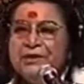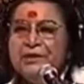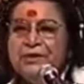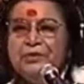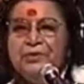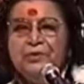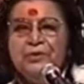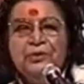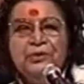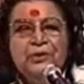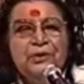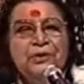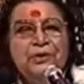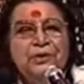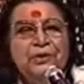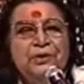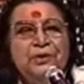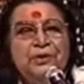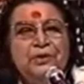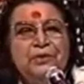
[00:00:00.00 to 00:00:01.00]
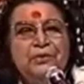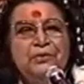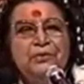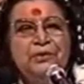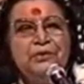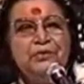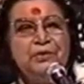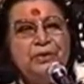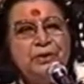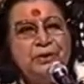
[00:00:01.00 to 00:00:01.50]
you,
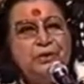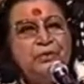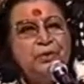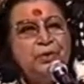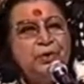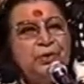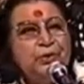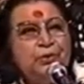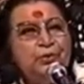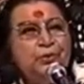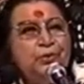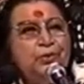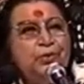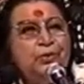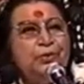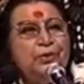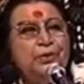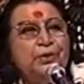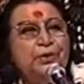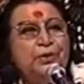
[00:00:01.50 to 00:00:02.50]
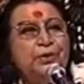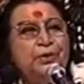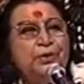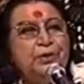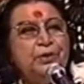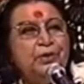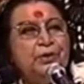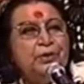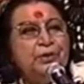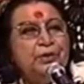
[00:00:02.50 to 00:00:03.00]
which works for you,
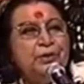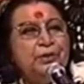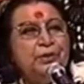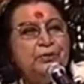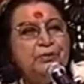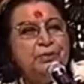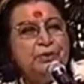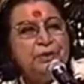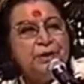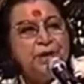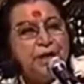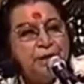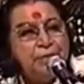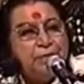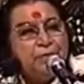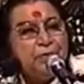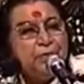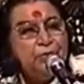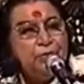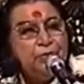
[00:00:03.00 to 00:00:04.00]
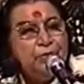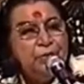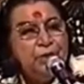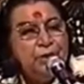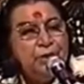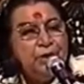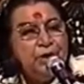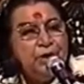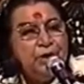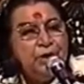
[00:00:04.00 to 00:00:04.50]
which helps you.
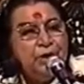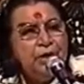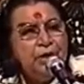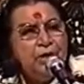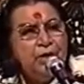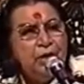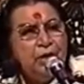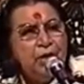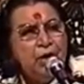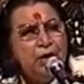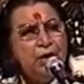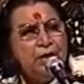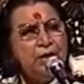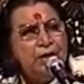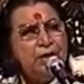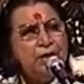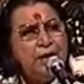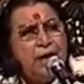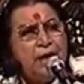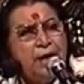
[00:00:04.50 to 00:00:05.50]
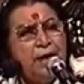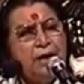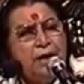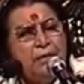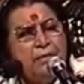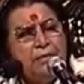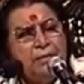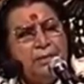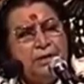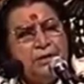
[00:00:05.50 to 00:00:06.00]
All the
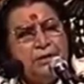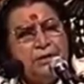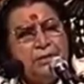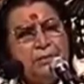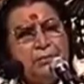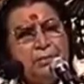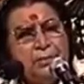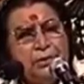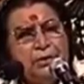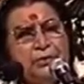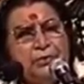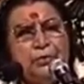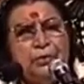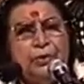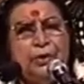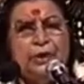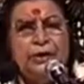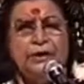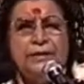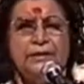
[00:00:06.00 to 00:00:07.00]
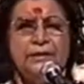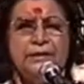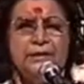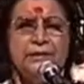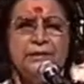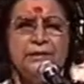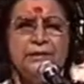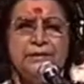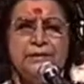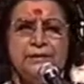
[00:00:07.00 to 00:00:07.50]
time it's a blissful
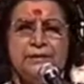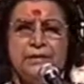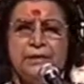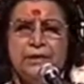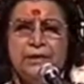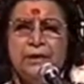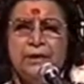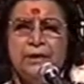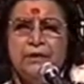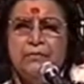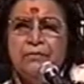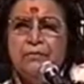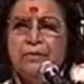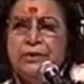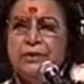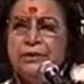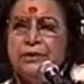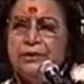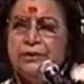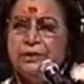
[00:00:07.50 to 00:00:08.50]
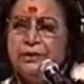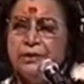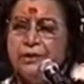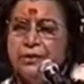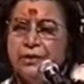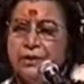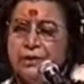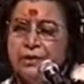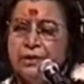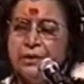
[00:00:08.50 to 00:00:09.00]
existence, which
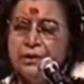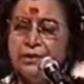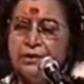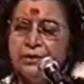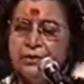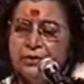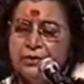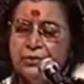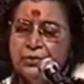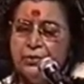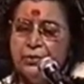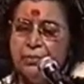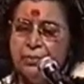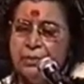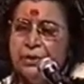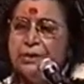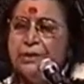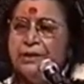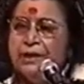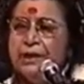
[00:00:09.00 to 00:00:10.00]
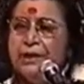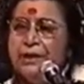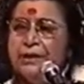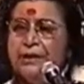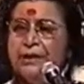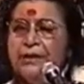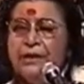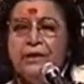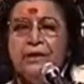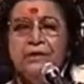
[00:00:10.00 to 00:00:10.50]
is your birthright,
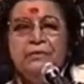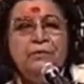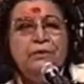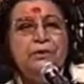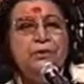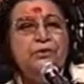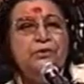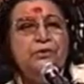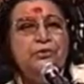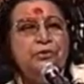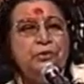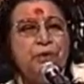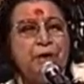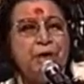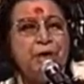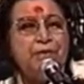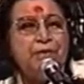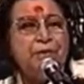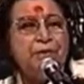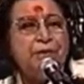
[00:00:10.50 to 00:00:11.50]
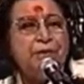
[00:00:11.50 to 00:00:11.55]
which you should have.